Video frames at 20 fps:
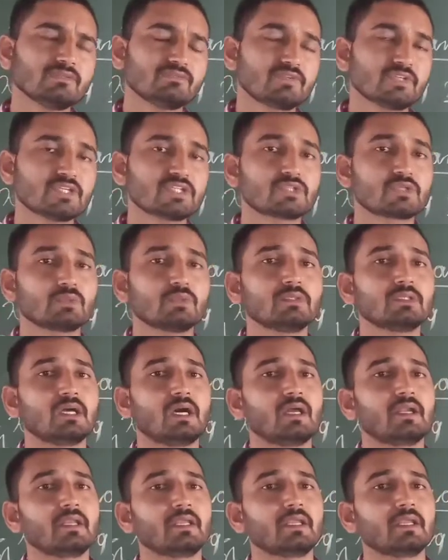
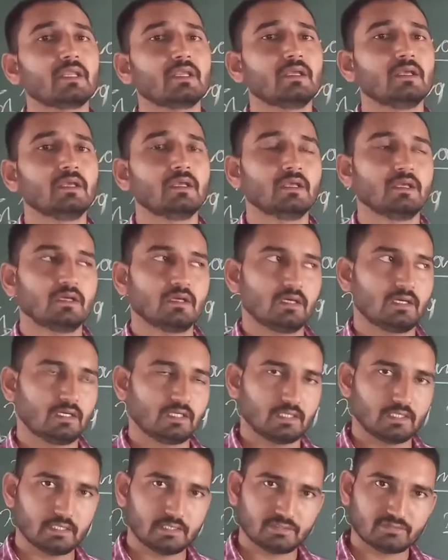Trishurdhari,
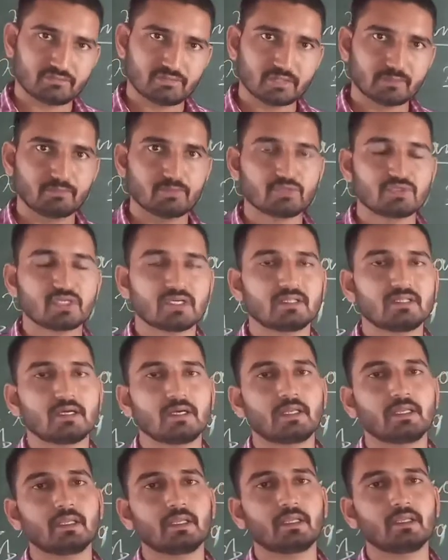
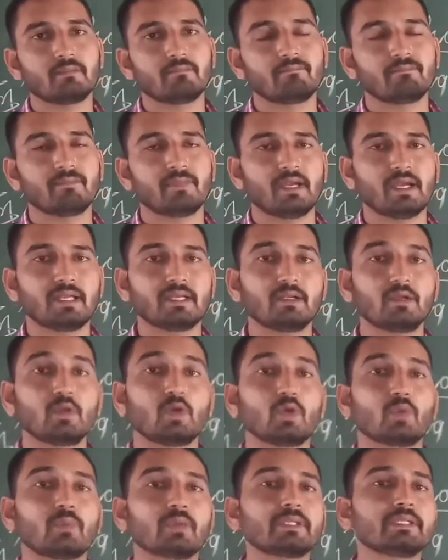Tribhujadhari, and
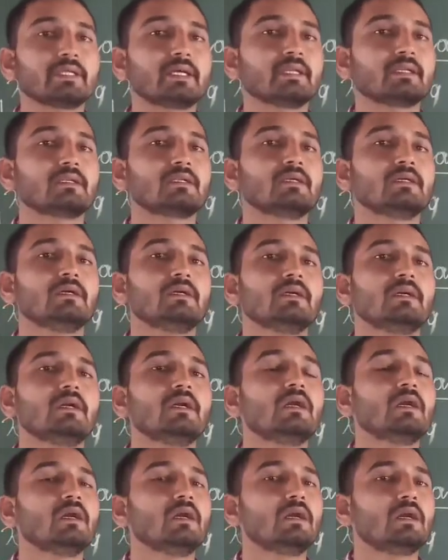along with that
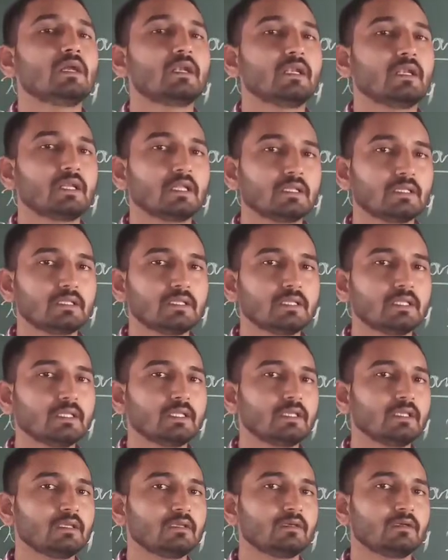
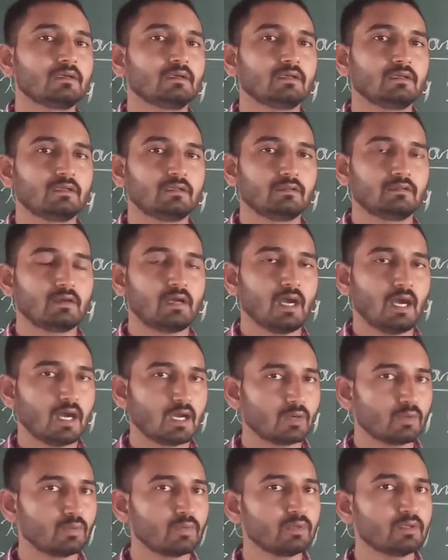Nandi,
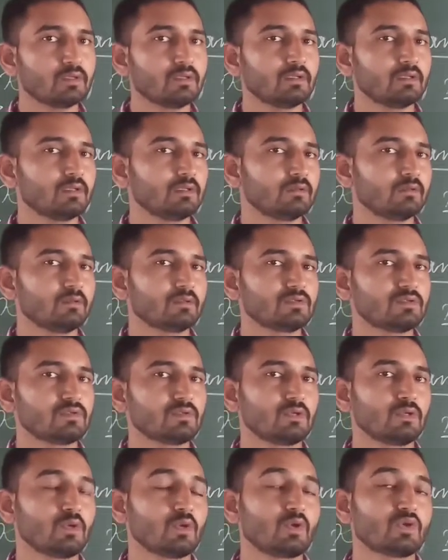Arud,
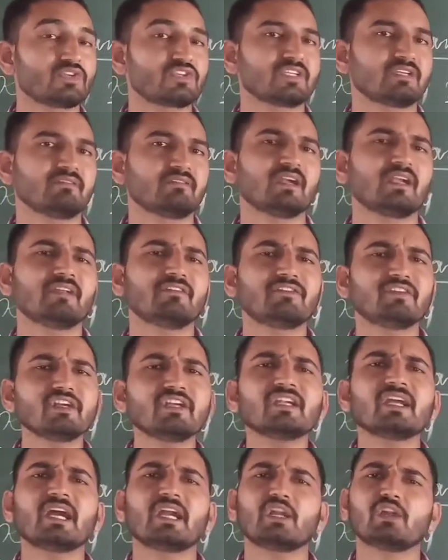Lord Shiva,
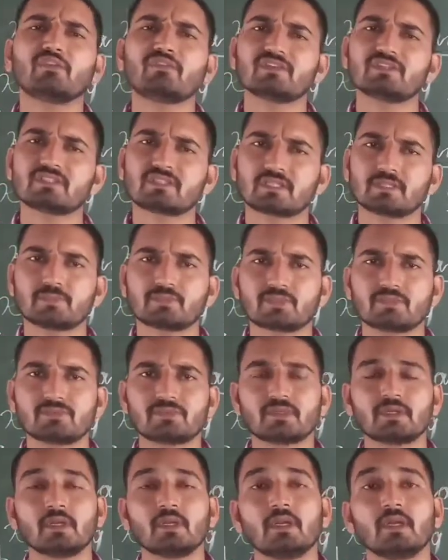different kind of
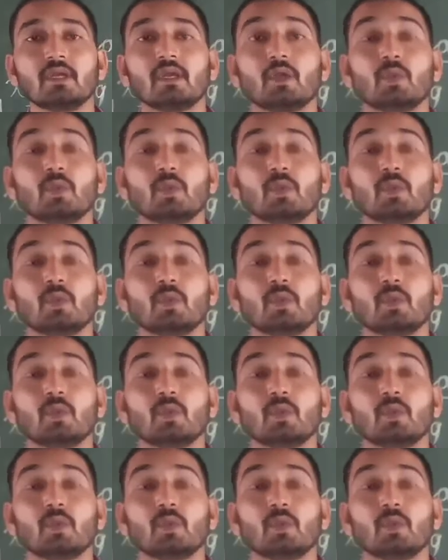inscriptions.